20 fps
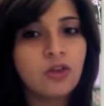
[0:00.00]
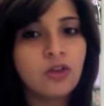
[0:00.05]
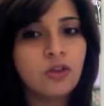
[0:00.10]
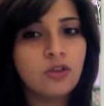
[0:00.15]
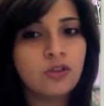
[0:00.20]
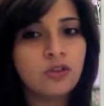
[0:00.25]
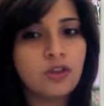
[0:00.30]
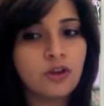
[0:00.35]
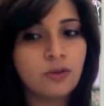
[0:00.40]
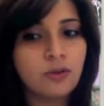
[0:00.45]

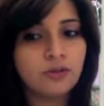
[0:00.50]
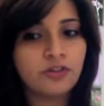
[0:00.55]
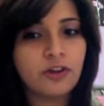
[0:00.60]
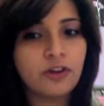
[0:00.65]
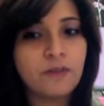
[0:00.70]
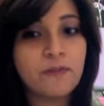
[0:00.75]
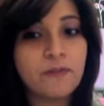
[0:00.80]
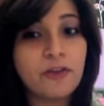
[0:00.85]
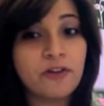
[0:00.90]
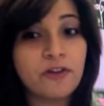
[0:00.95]
So we're trying
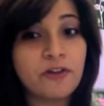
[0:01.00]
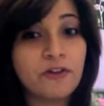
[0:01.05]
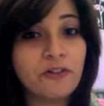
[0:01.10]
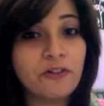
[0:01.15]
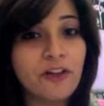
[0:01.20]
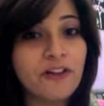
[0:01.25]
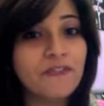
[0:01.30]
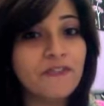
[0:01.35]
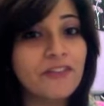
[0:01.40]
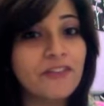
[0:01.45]
to make your
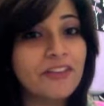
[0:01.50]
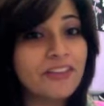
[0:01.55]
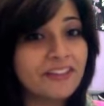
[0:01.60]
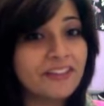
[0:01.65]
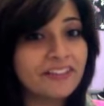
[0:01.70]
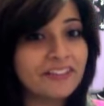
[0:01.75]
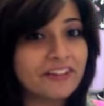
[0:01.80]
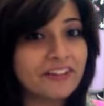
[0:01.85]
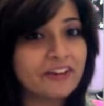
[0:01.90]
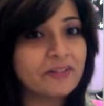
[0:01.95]
life
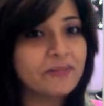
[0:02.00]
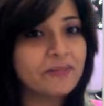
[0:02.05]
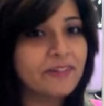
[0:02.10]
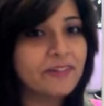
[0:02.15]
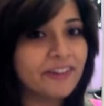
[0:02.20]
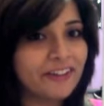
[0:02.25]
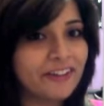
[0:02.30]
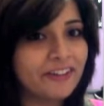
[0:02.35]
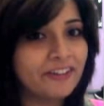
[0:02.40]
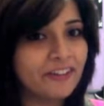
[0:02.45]
easier
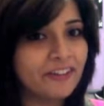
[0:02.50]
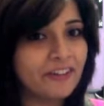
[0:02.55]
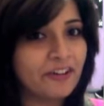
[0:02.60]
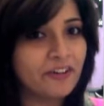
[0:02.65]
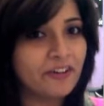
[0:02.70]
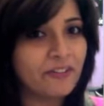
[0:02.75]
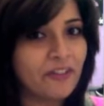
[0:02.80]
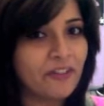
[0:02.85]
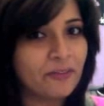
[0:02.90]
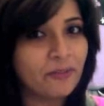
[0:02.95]
because,
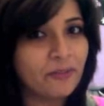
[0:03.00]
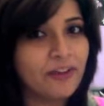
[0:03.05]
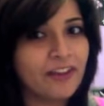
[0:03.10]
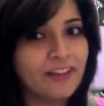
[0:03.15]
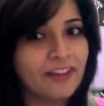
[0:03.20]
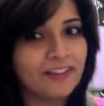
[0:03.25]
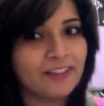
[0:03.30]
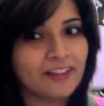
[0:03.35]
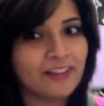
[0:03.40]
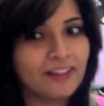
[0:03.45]
that's what
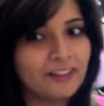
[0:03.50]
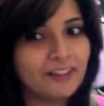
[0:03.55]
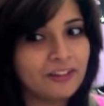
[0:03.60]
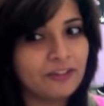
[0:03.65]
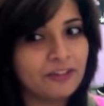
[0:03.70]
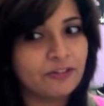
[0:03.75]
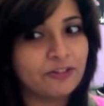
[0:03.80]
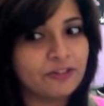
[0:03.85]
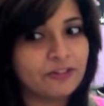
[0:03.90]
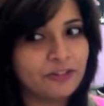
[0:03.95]
SI
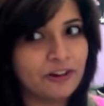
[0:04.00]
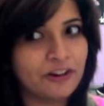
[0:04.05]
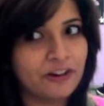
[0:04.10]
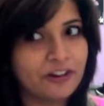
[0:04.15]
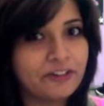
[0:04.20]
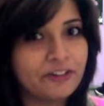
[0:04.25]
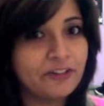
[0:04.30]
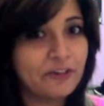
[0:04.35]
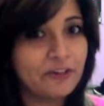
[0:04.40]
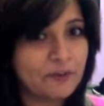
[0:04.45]
leaders try to
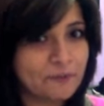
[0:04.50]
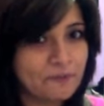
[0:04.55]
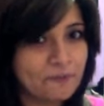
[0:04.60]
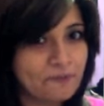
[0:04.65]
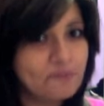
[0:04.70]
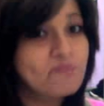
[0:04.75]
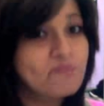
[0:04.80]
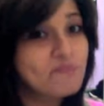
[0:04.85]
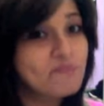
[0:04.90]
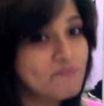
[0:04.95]
do,
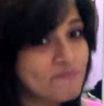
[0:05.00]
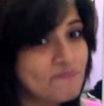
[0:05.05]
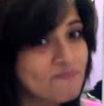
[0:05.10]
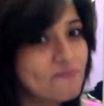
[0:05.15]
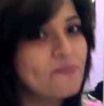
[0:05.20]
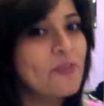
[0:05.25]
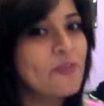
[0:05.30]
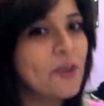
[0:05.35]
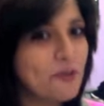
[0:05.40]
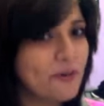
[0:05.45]

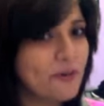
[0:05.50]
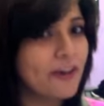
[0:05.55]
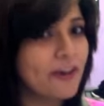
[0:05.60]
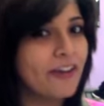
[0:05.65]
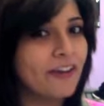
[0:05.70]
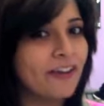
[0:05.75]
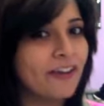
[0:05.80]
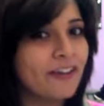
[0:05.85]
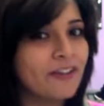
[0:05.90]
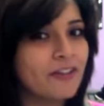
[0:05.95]

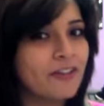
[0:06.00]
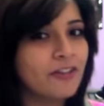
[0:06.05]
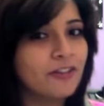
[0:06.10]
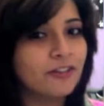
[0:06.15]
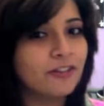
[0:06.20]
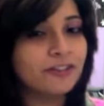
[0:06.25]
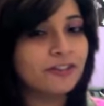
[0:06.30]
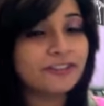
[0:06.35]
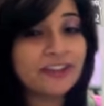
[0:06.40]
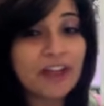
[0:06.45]
right? So
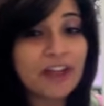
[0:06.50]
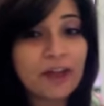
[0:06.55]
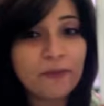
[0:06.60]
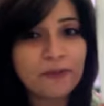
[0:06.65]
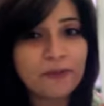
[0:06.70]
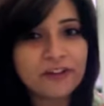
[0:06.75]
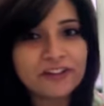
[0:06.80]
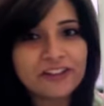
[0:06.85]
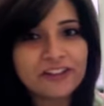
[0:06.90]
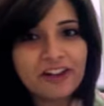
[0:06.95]
today we're
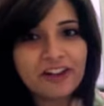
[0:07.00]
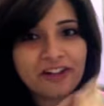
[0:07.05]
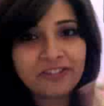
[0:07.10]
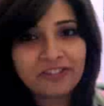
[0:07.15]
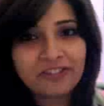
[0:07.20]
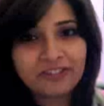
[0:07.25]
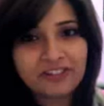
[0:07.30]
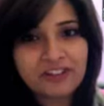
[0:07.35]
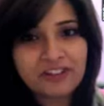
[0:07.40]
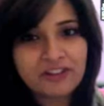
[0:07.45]
going to
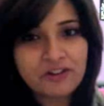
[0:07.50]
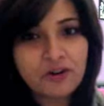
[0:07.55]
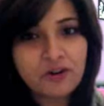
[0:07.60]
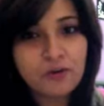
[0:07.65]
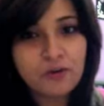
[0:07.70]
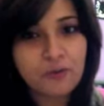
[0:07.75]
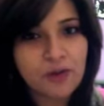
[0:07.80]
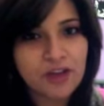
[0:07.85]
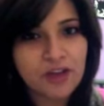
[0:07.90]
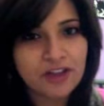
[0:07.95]
calculate your
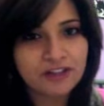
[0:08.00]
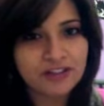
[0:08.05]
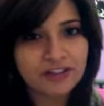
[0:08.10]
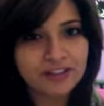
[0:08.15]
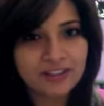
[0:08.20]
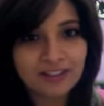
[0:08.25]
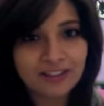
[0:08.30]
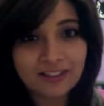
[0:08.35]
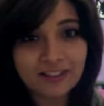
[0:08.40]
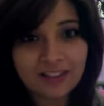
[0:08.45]
way to
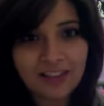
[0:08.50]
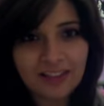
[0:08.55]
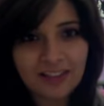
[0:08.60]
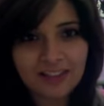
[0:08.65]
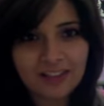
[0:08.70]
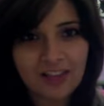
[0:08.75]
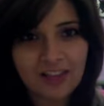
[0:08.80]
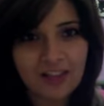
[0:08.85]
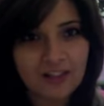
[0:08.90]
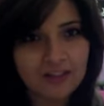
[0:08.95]
success
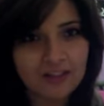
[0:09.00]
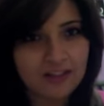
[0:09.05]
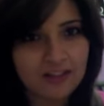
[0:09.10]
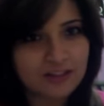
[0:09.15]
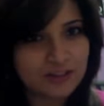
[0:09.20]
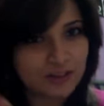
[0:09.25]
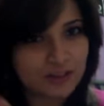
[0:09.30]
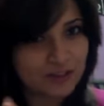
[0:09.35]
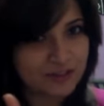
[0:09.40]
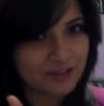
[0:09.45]
in
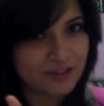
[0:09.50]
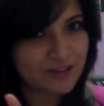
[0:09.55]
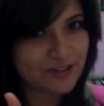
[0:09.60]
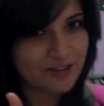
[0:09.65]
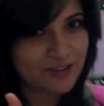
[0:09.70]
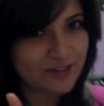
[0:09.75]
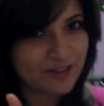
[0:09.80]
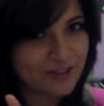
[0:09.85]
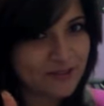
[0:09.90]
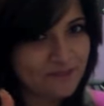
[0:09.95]

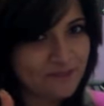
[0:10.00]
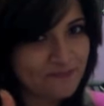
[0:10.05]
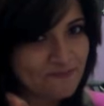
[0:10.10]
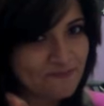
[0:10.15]
statistics.